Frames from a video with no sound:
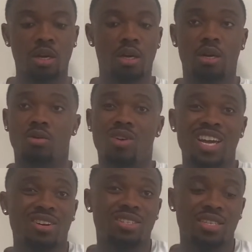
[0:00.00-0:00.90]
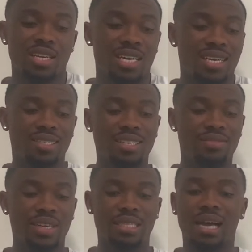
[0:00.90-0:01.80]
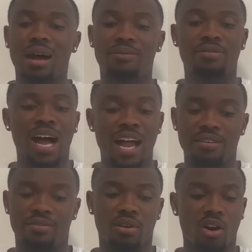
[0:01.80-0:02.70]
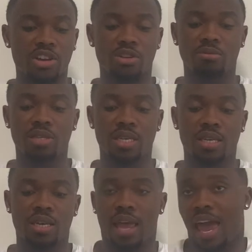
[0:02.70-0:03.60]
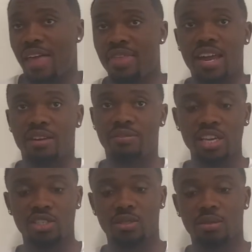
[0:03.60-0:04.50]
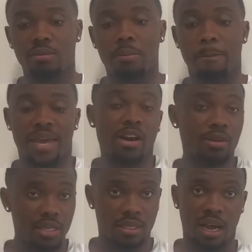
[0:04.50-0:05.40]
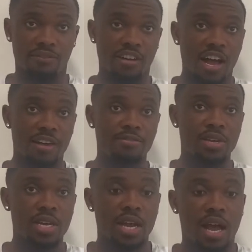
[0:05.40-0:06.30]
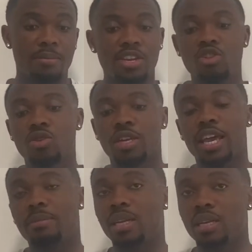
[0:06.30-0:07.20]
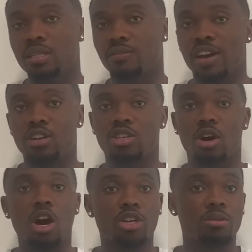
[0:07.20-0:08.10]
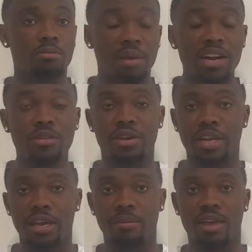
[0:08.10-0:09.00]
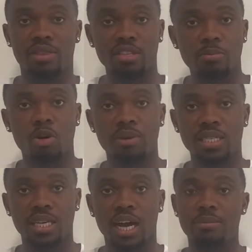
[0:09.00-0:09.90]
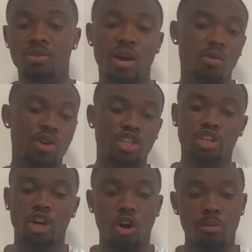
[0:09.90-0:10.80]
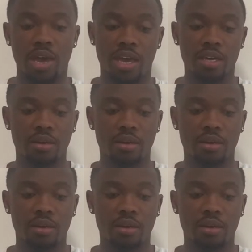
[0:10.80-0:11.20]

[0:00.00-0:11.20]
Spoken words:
Ryan Garcia isn't even top 5, arguably, at that division, barely top 5. I mean, you can name a list of fighters that are arguably better than him at this moment in time. You got Richard Comey,